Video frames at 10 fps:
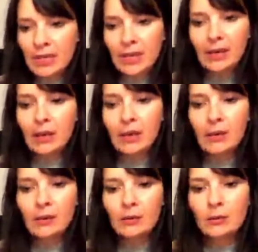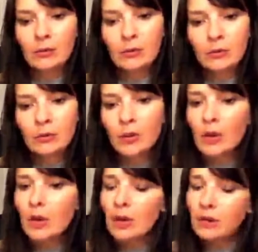
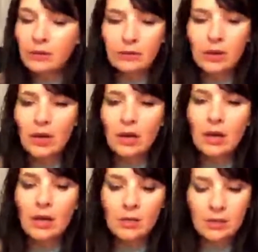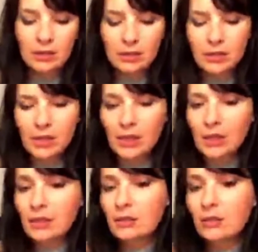down across the
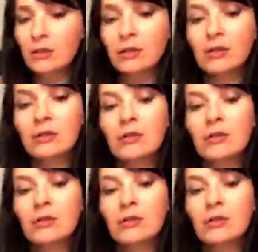desert,